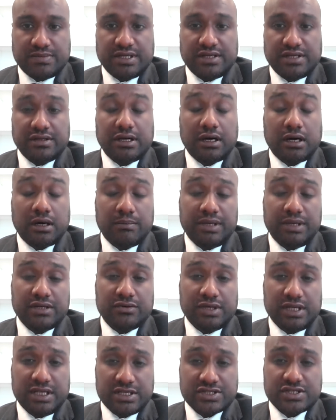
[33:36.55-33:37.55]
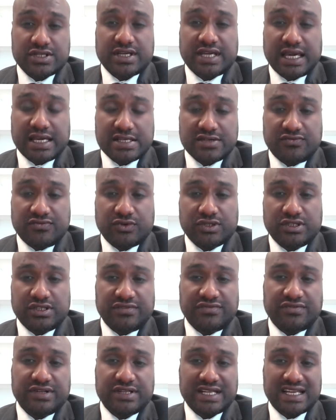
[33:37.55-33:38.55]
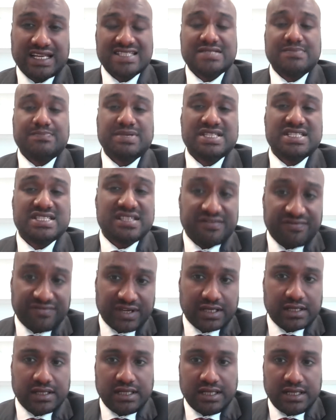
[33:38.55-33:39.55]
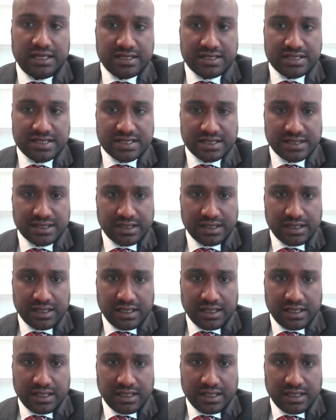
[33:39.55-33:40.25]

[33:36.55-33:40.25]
being released to cater for different and specific needs.